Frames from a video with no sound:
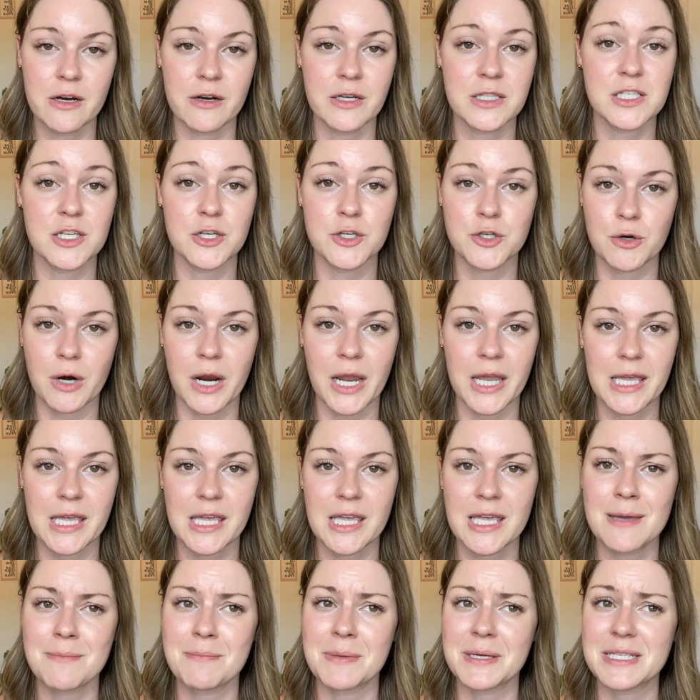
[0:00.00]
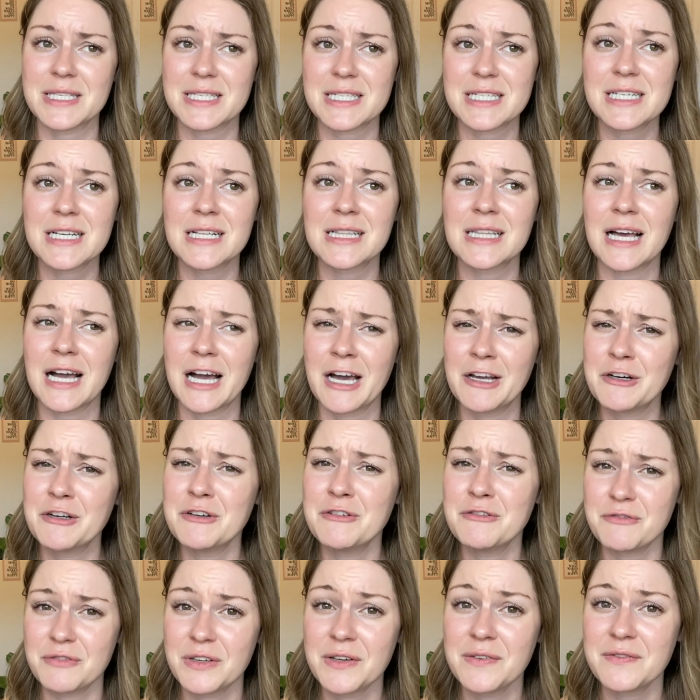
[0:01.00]
It's a dry heat, but still
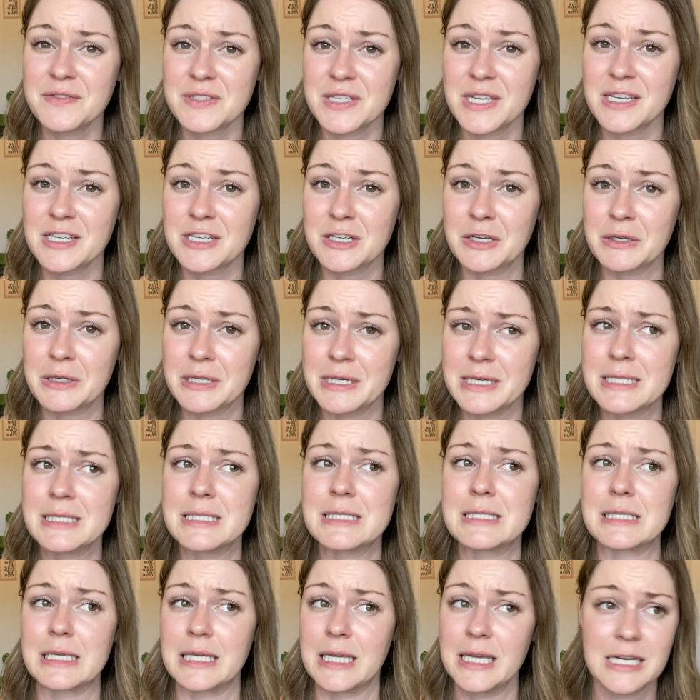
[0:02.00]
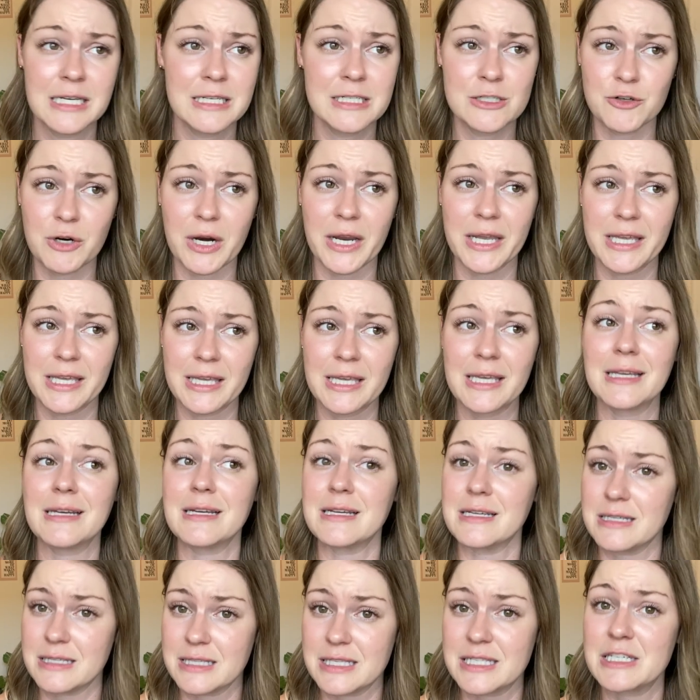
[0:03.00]
115 degrees in dry heat
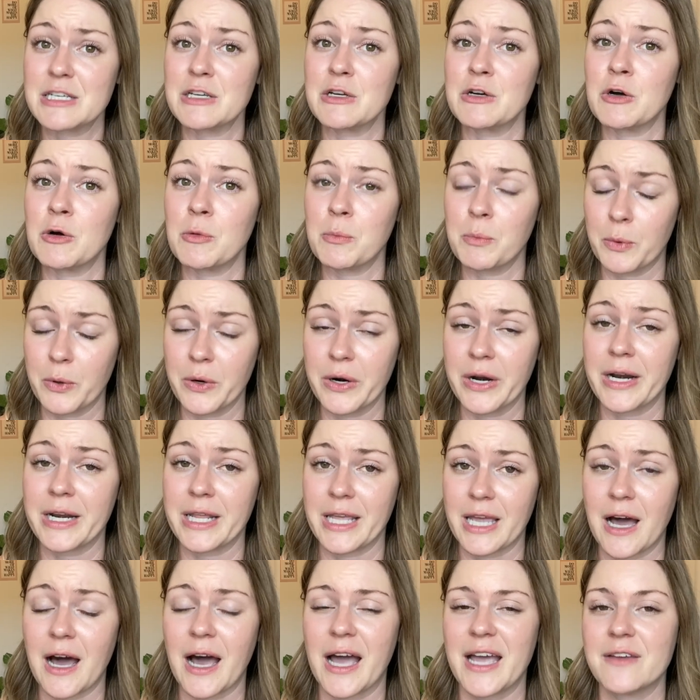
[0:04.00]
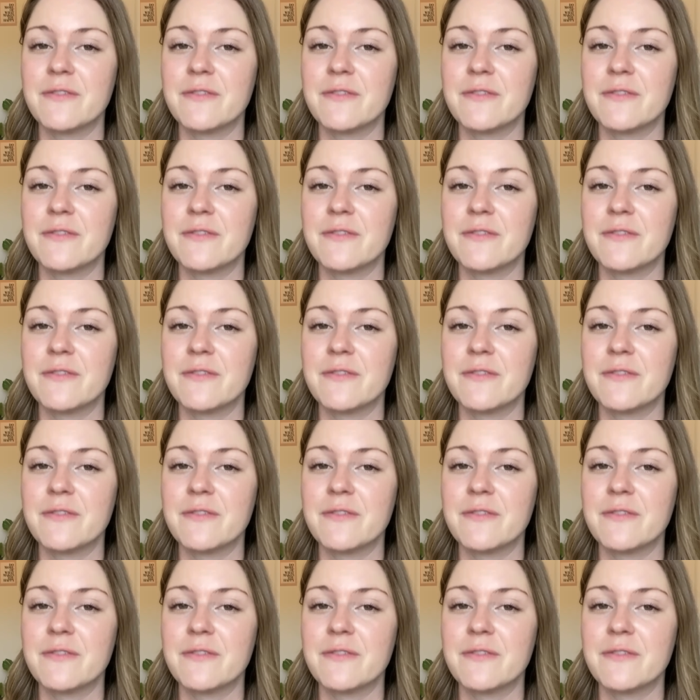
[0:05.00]
is still pretty hot.